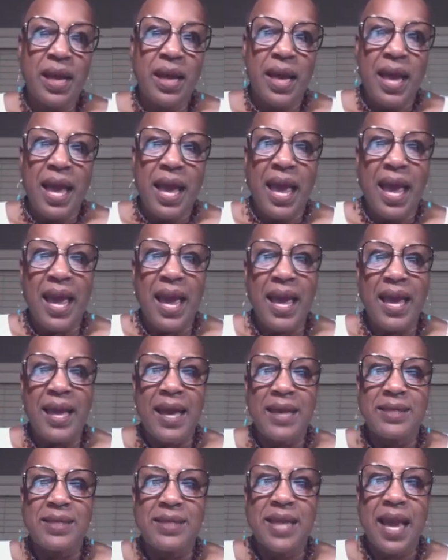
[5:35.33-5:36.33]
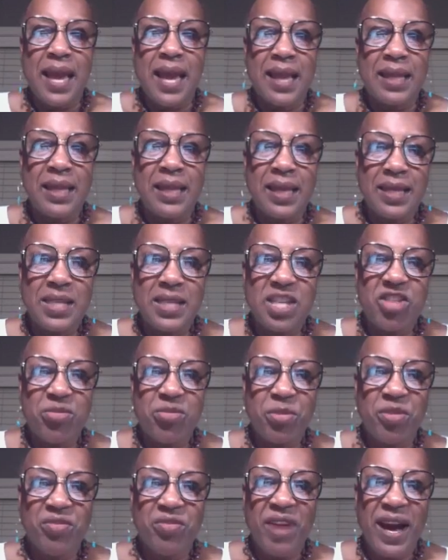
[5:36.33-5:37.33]
has a list
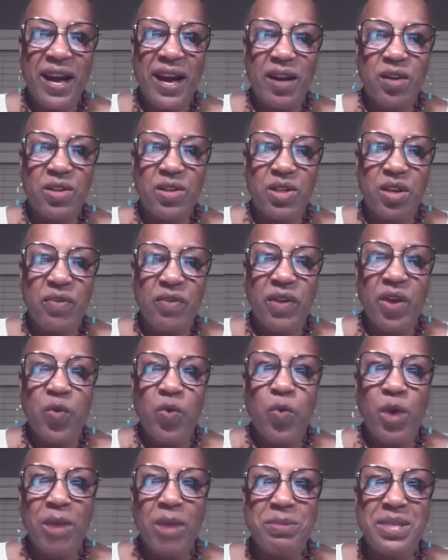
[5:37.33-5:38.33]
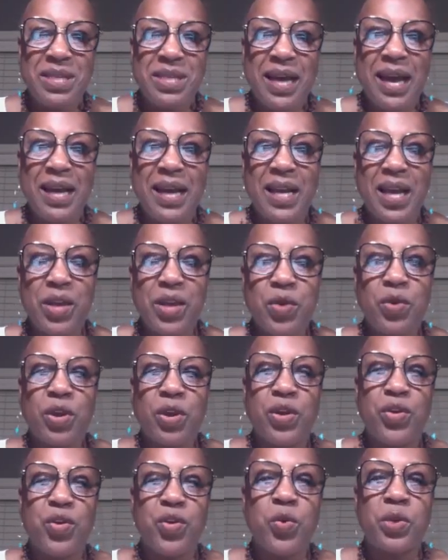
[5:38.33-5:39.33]
of providers on their website, and you
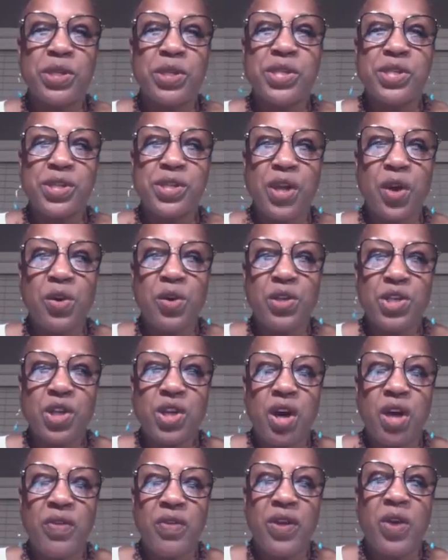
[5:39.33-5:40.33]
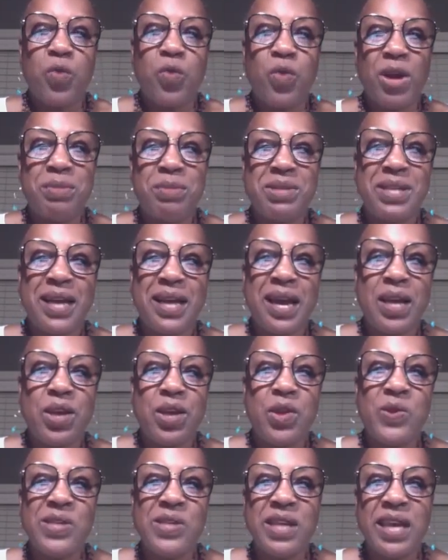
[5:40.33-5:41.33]
can do a search on their website
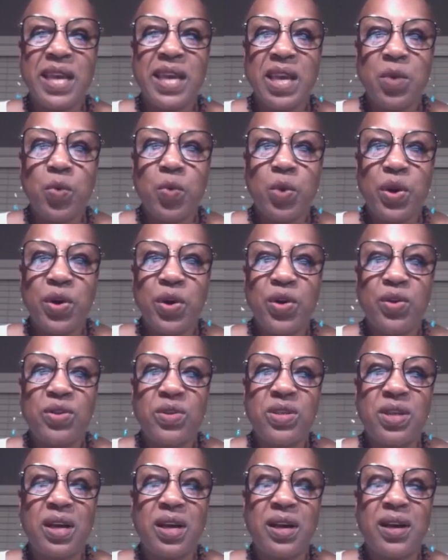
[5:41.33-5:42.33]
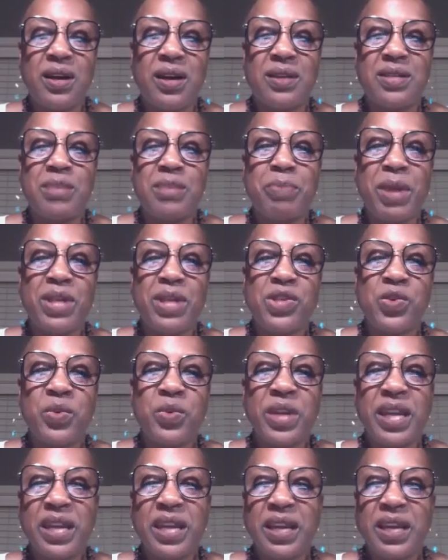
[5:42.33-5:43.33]
using keywords special
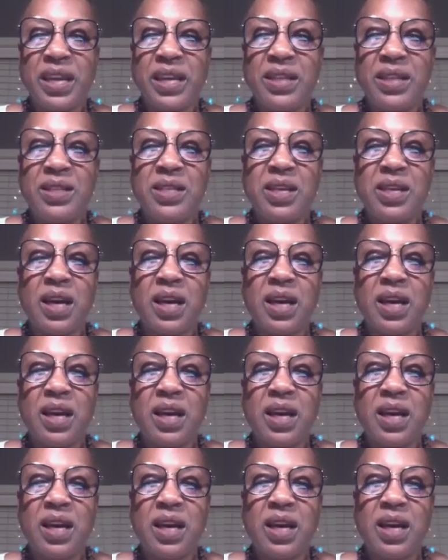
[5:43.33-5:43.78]
needs,